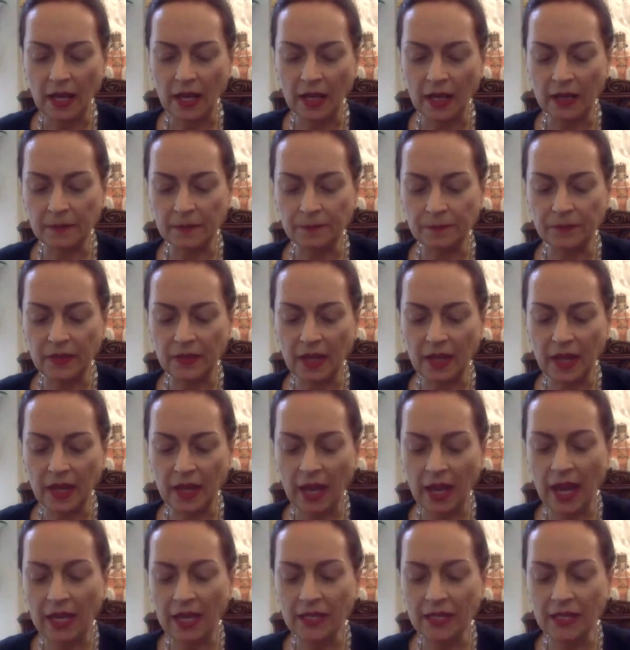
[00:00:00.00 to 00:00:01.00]
And
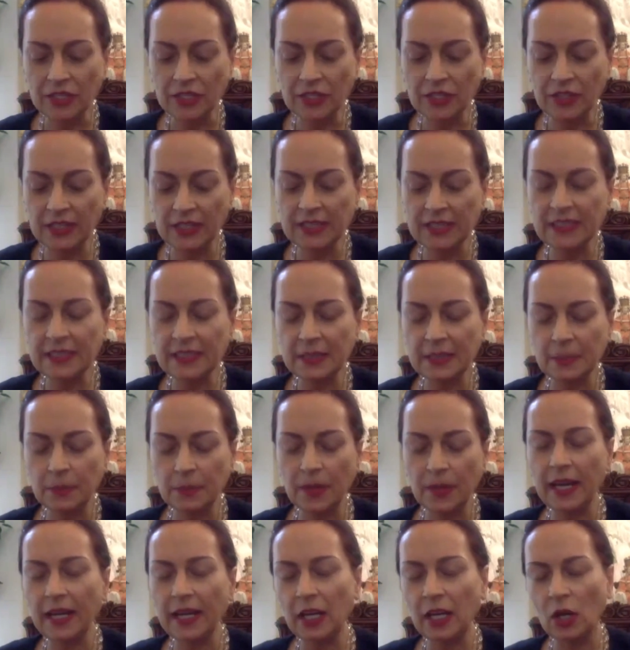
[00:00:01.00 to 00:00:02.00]
this
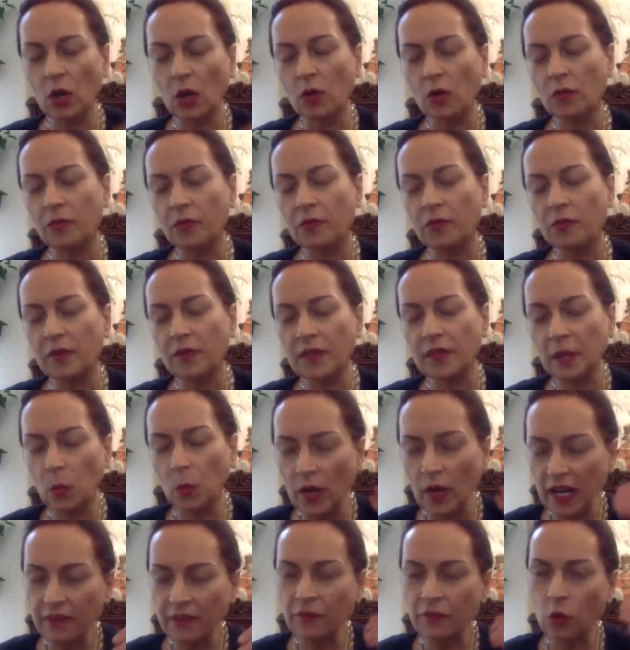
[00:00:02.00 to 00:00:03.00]
breaking of the
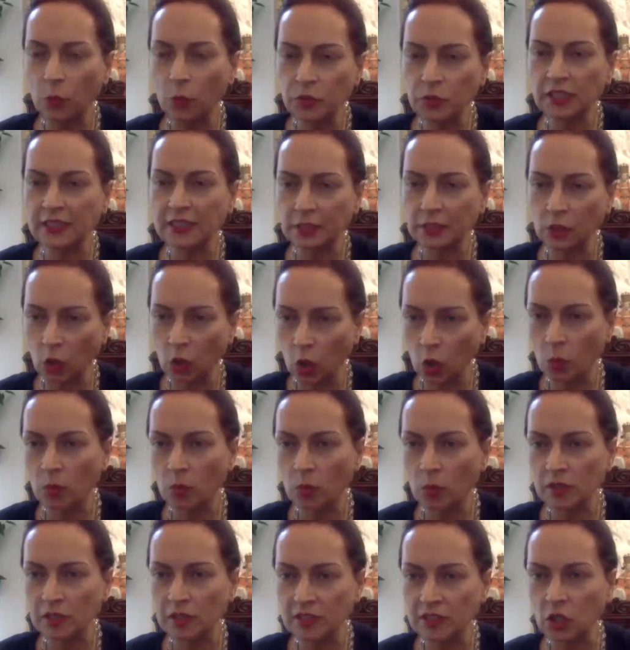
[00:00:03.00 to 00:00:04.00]
wave optics in
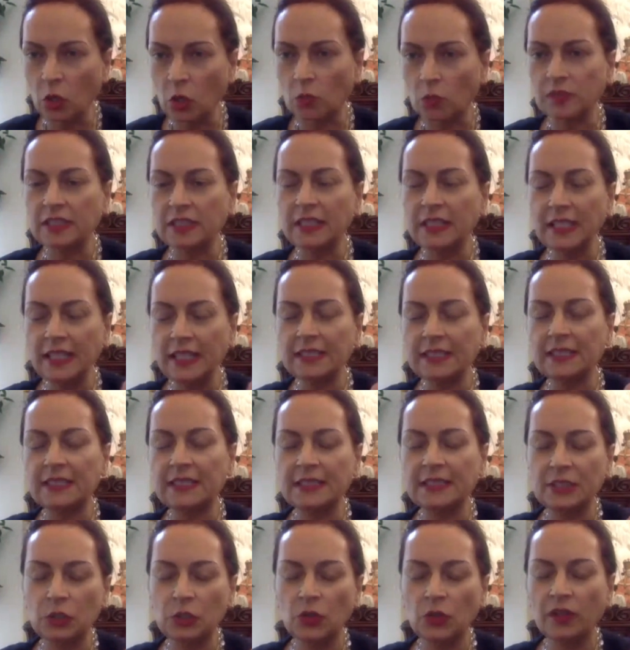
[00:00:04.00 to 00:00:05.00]
chromosomes
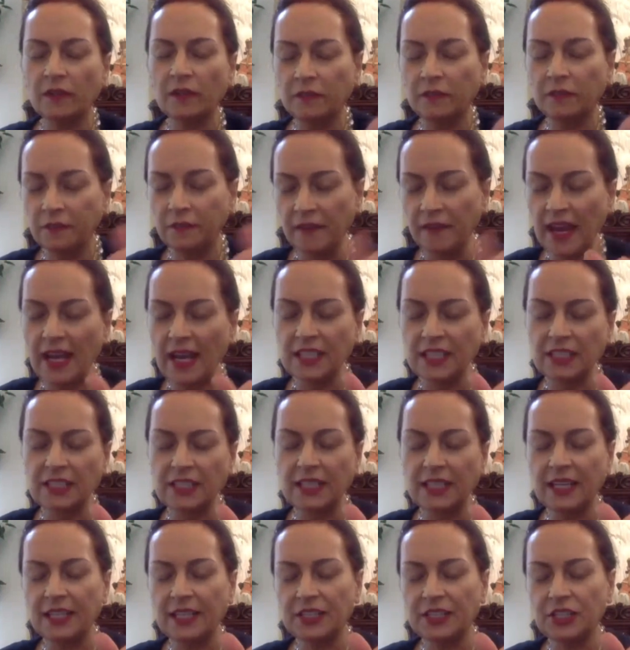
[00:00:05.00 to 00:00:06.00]
leads to the fact
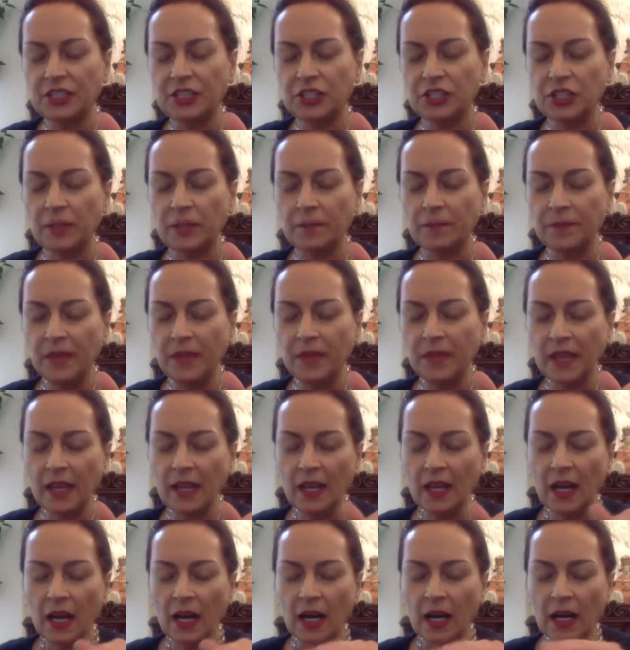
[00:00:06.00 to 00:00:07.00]
that
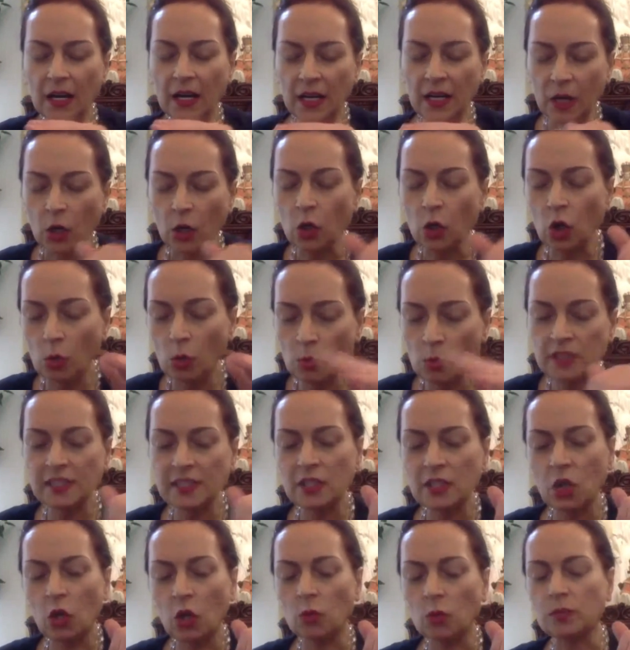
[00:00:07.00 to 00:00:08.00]

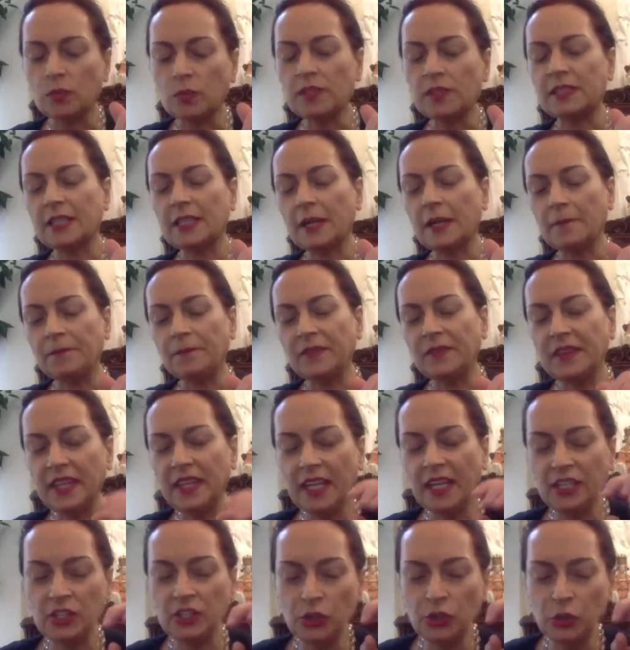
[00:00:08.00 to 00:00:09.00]
chromosomes,
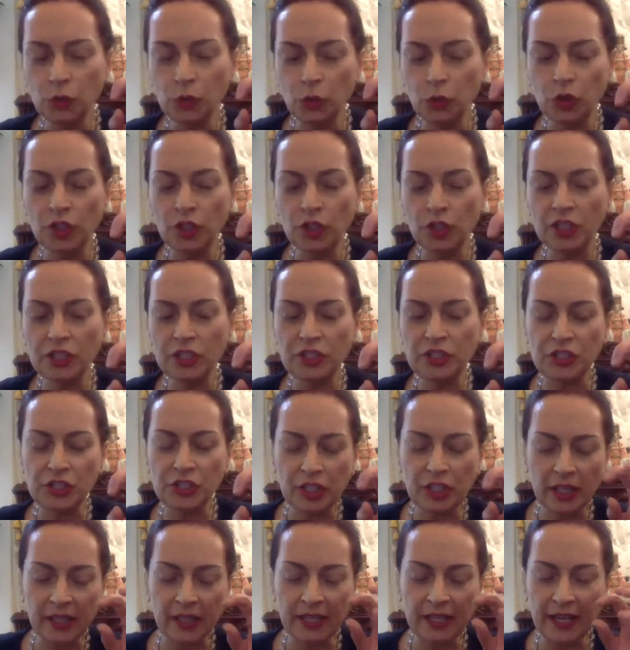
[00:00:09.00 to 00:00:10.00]
they do not
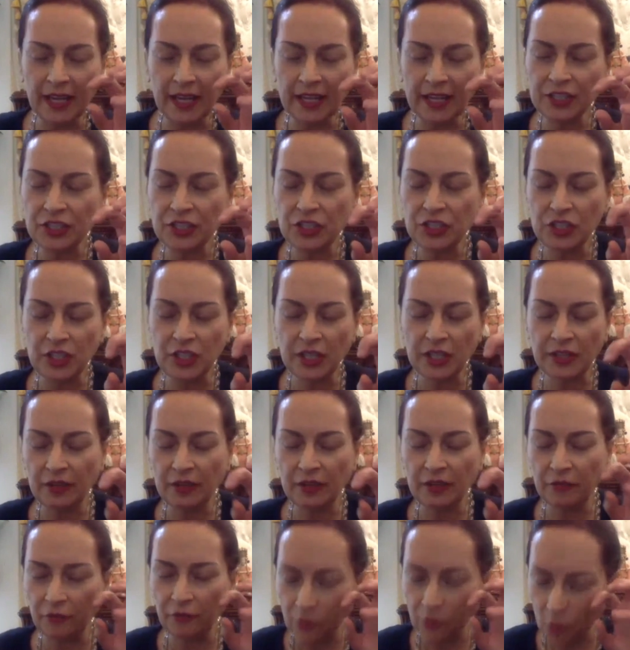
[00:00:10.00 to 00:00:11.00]
get
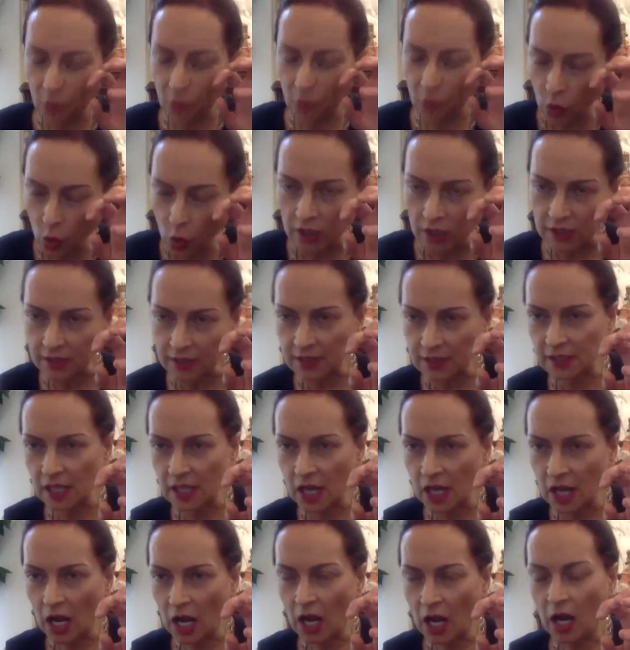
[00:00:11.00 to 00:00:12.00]
the
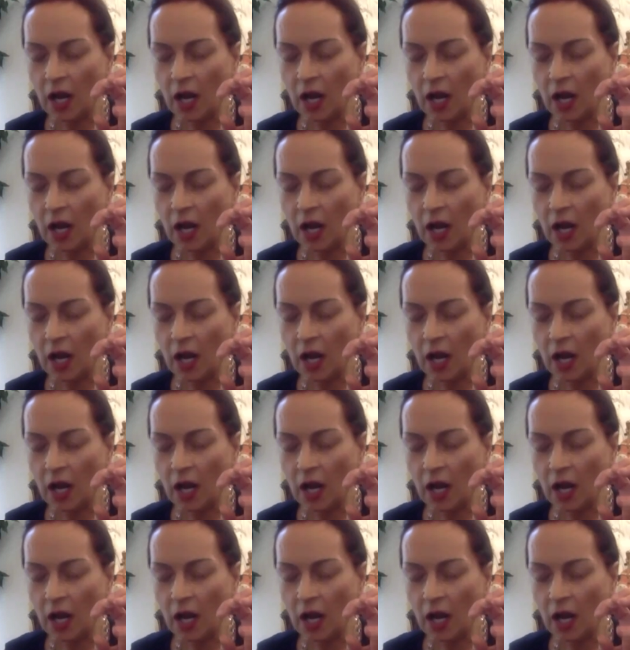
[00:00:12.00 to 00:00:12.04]
focus